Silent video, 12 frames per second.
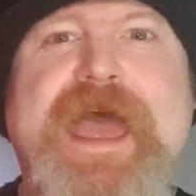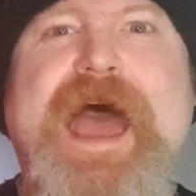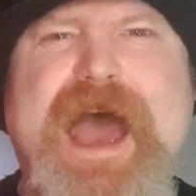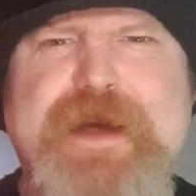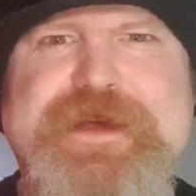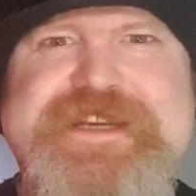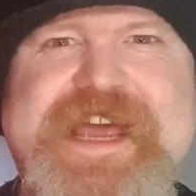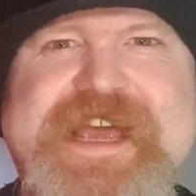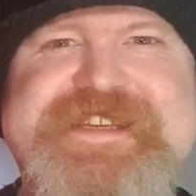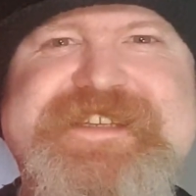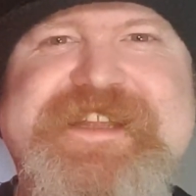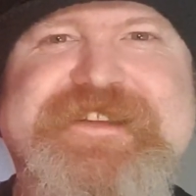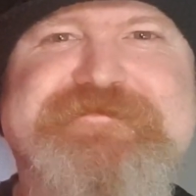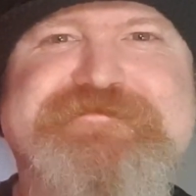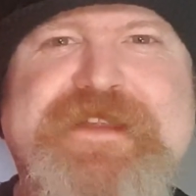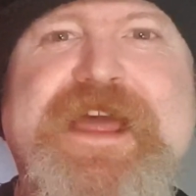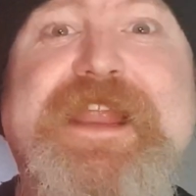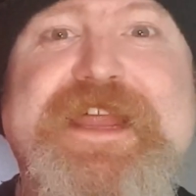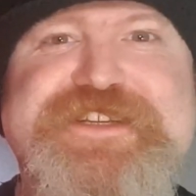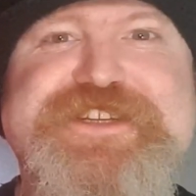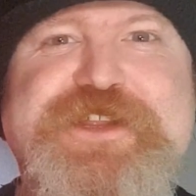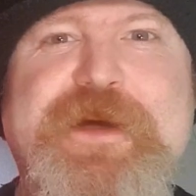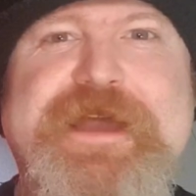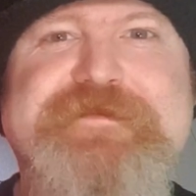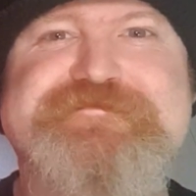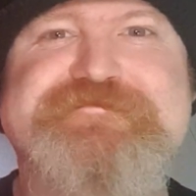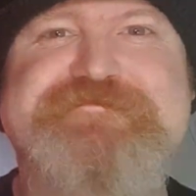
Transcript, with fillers: I'm excited. Let's do it.